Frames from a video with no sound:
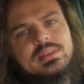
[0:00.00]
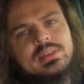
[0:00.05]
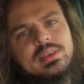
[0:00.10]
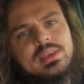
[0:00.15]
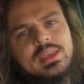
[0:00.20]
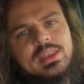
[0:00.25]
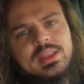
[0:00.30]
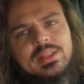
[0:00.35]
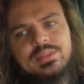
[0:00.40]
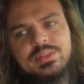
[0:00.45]

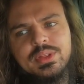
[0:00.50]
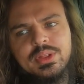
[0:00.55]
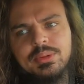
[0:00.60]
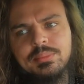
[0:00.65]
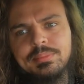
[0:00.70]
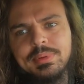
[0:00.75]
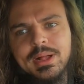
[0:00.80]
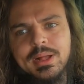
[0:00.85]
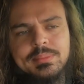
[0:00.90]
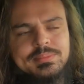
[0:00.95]
Hitting little
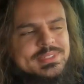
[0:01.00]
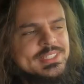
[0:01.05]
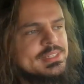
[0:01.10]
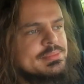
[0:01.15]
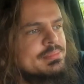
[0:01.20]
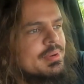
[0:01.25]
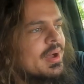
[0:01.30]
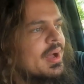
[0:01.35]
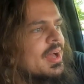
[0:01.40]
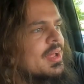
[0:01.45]
bumps
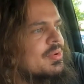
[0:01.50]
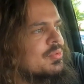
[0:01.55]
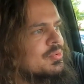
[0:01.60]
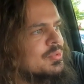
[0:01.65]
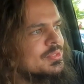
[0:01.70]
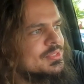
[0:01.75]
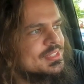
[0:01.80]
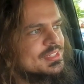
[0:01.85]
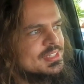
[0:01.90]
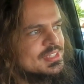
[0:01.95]
and
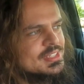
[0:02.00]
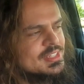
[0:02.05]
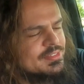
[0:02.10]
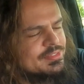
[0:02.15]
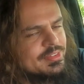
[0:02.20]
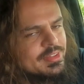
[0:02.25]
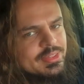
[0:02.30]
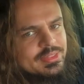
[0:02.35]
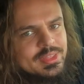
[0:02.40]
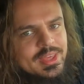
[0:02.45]
potholes and
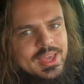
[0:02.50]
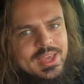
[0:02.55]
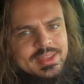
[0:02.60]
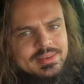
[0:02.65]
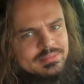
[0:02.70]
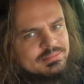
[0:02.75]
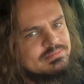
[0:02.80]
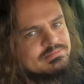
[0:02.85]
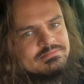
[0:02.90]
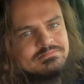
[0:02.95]
stuff like
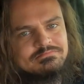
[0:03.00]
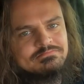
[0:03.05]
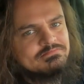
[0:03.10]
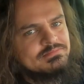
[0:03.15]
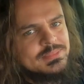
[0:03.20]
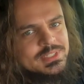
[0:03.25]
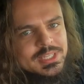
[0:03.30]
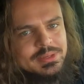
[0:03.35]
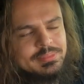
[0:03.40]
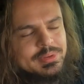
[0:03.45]
that,
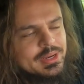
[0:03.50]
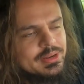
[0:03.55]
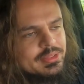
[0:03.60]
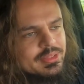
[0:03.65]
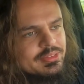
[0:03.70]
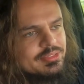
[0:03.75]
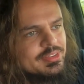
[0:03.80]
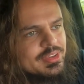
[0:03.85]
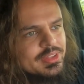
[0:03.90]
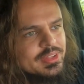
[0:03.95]
I
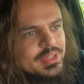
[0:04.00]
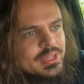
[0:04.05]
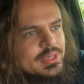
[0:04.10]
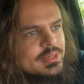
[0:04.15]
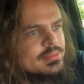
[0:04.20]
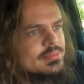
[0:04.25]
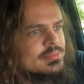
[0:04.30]
barely feel it.